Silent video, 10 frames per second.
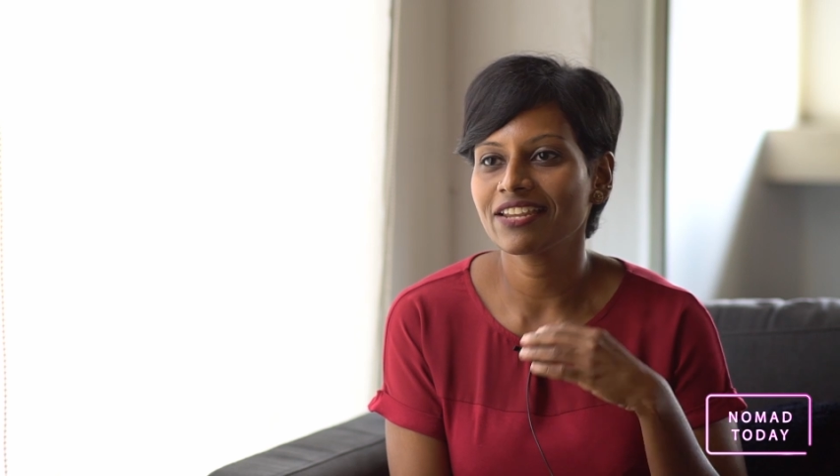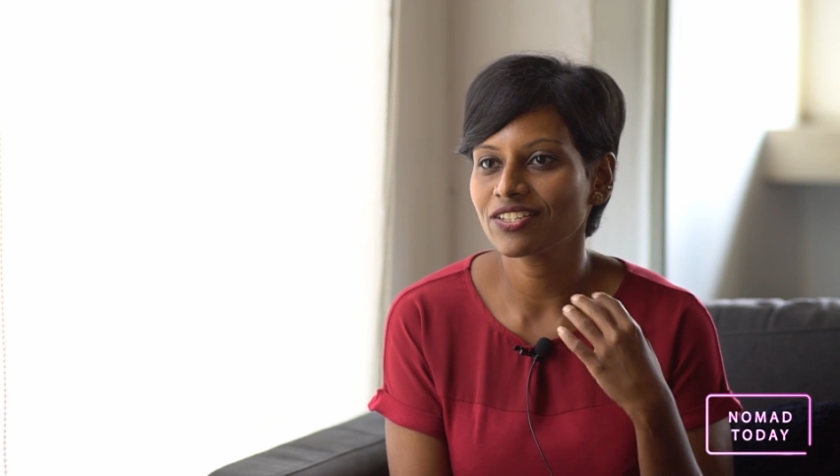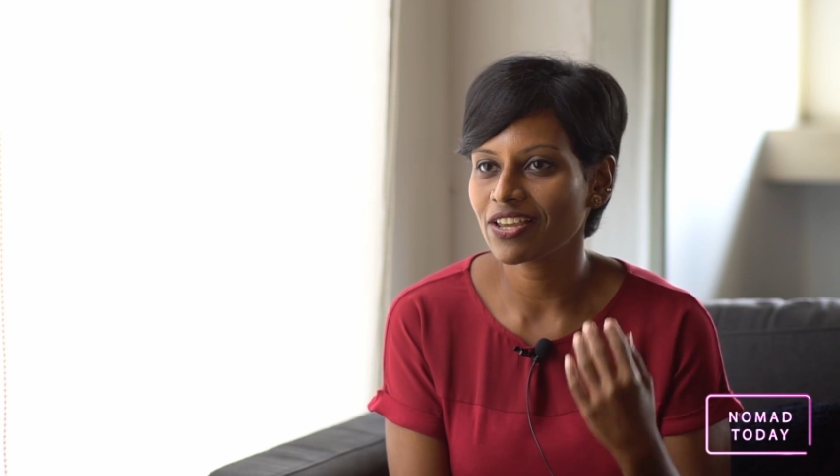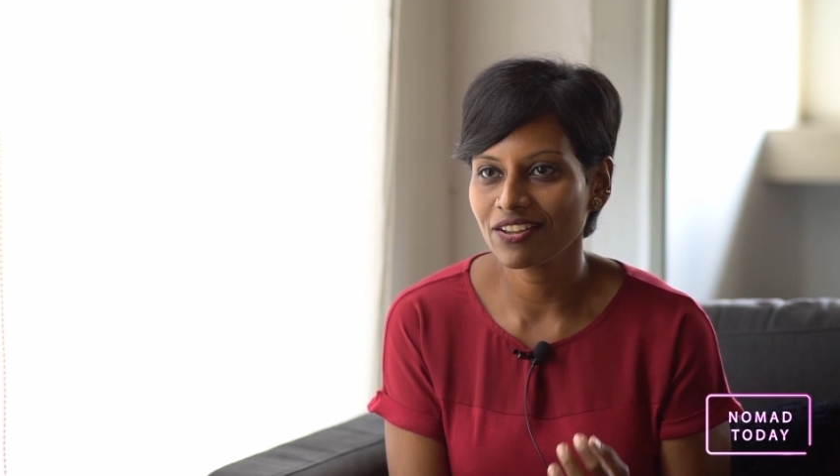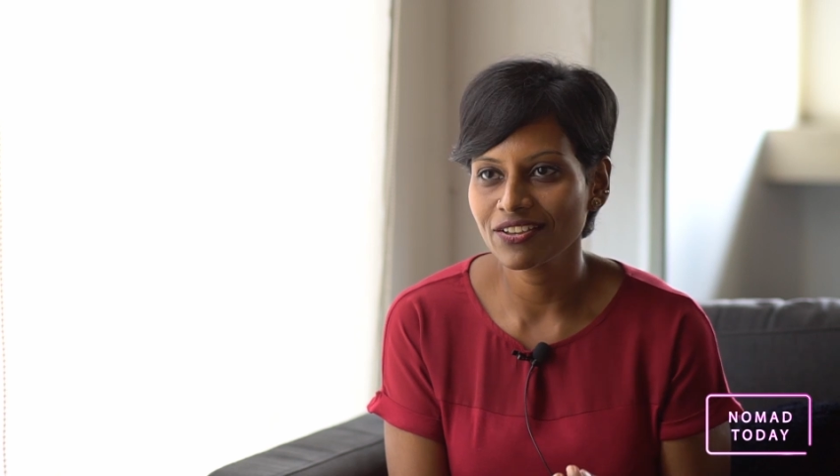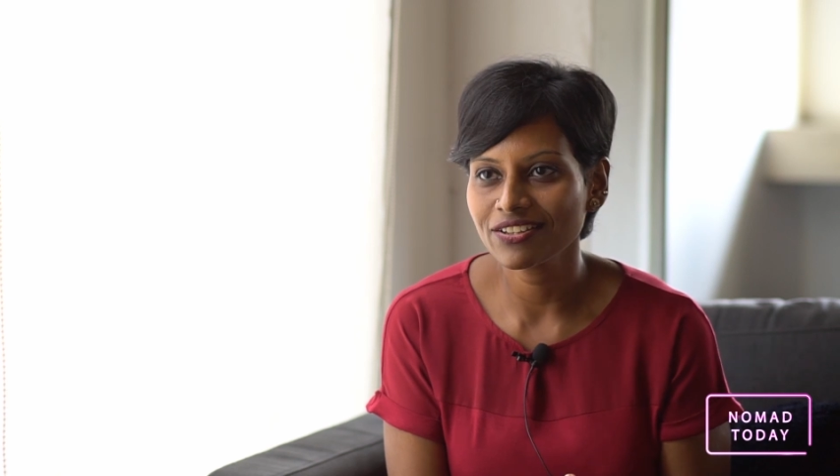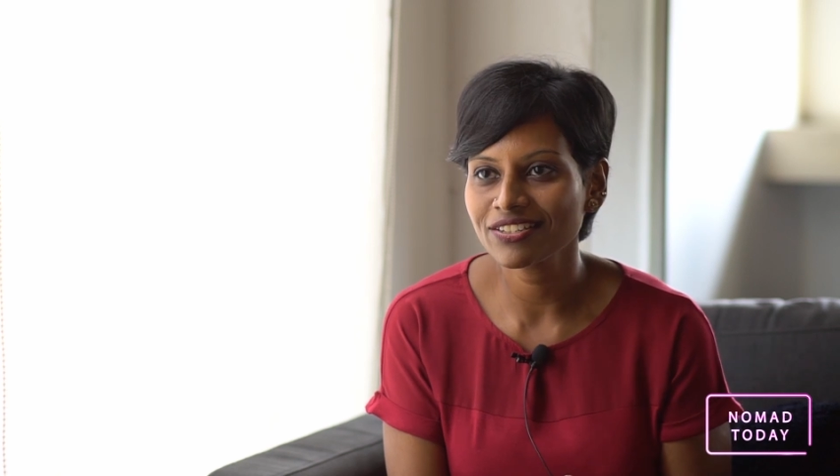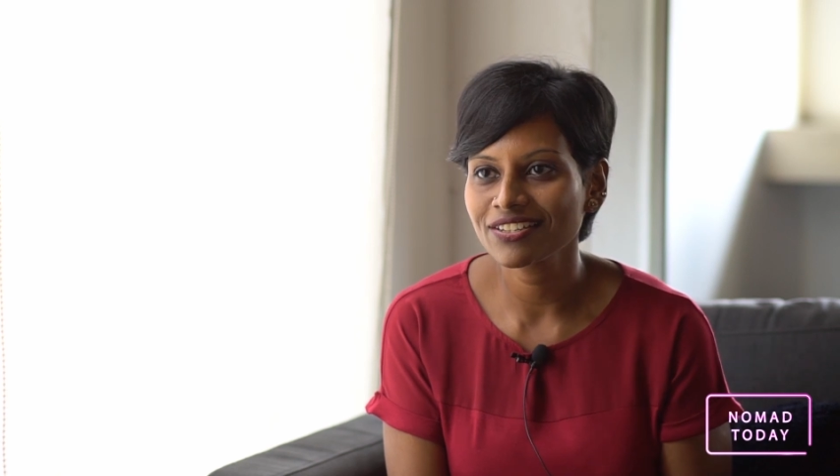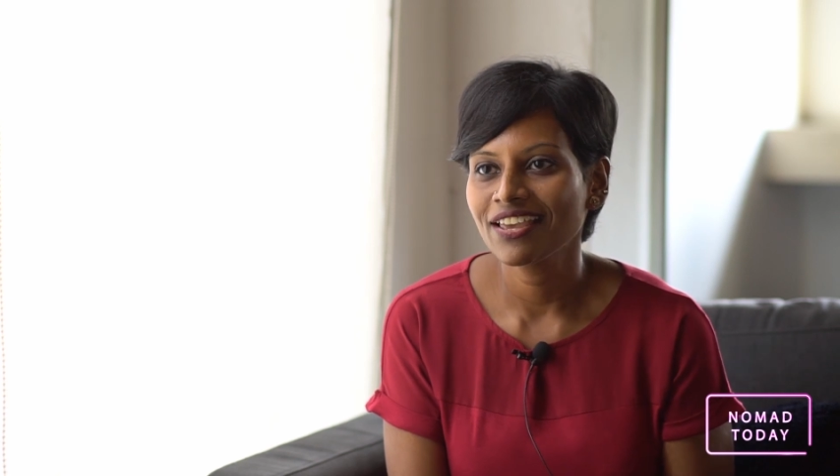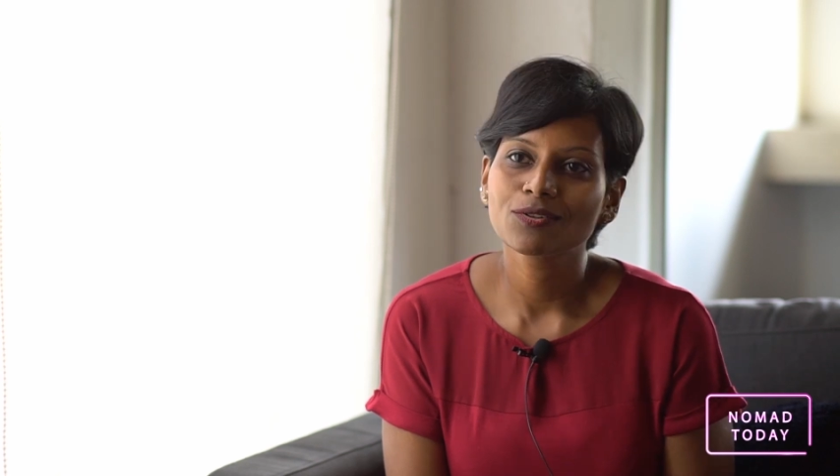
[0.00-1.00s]
Take the
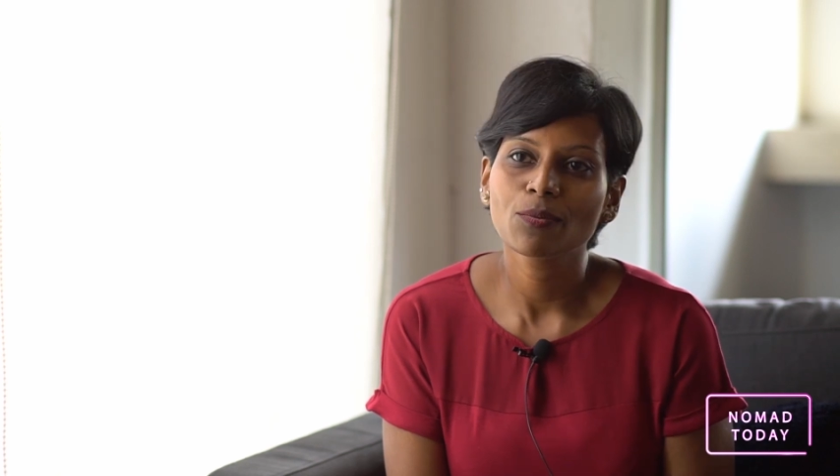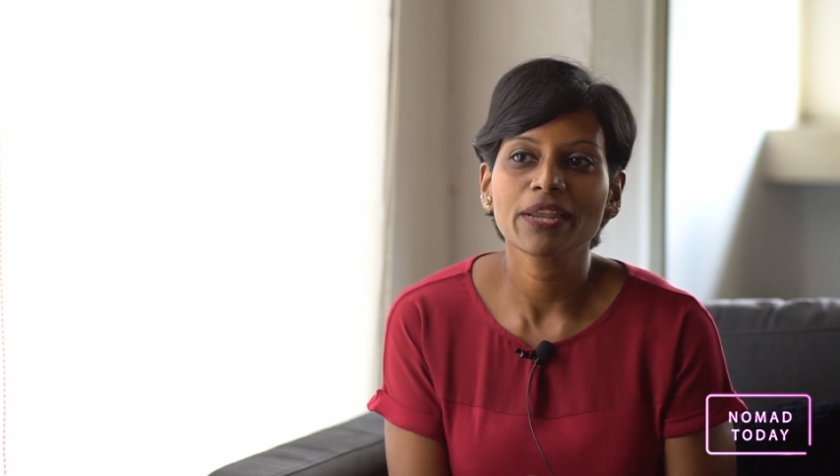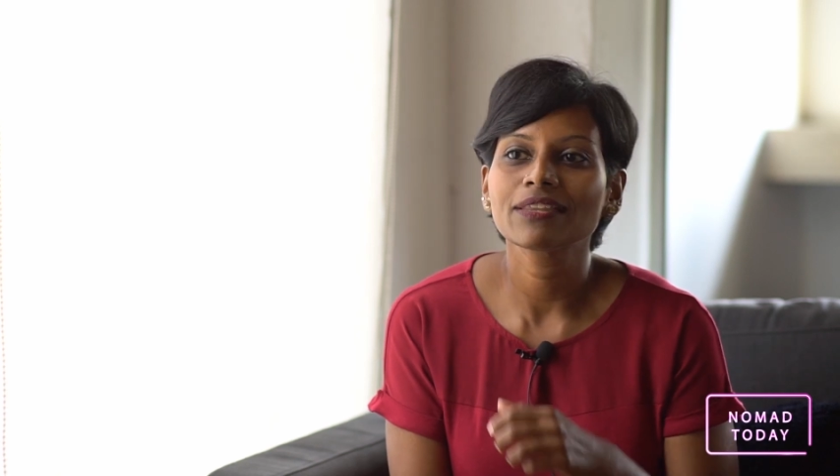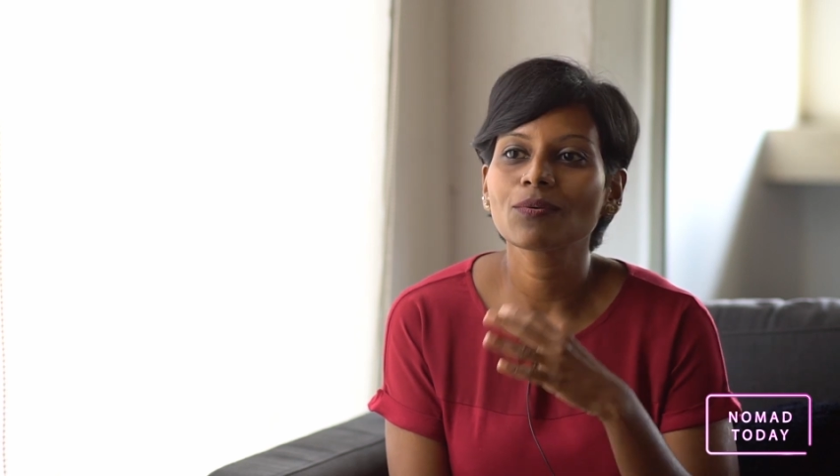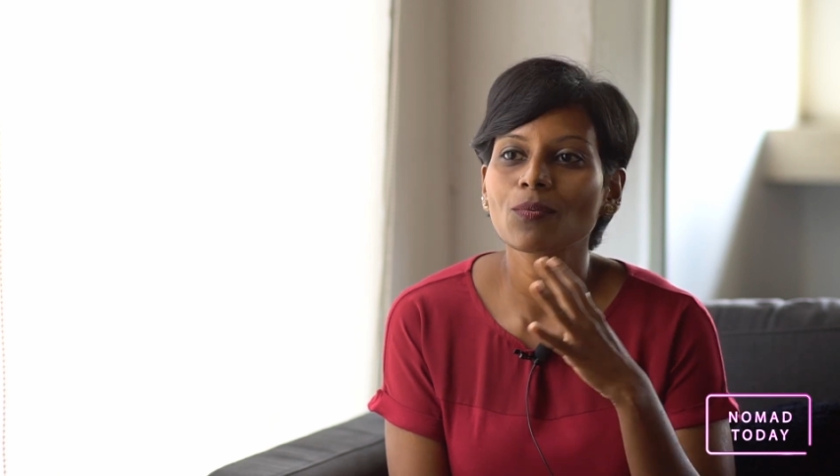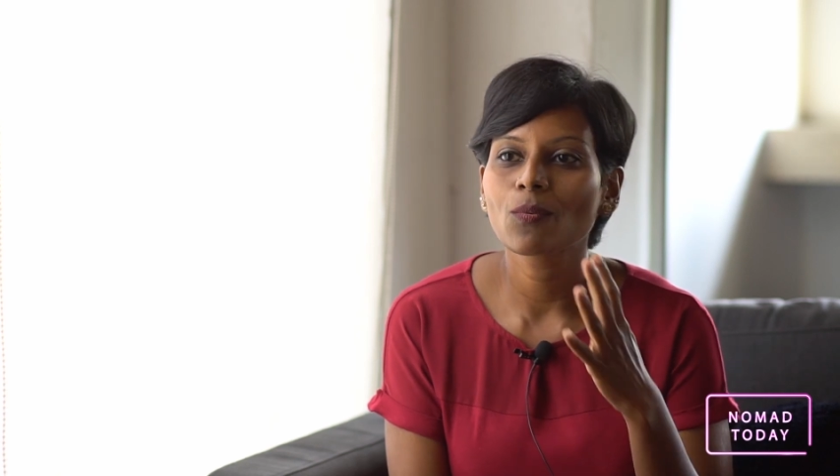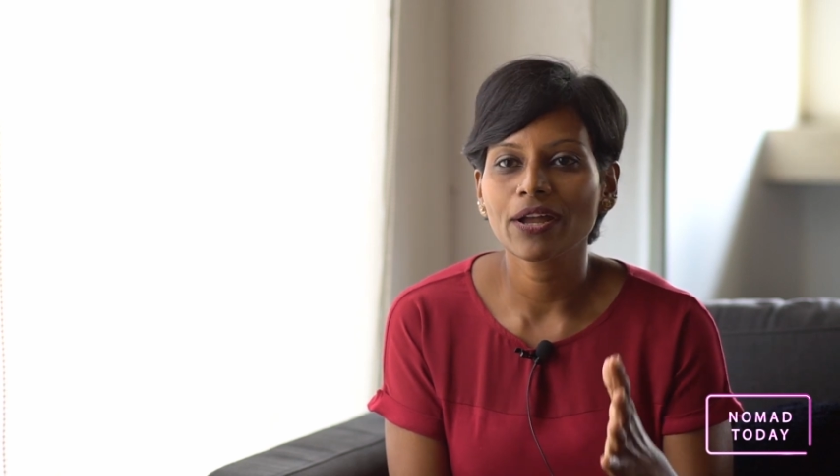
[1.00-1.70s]
challenge. No matter what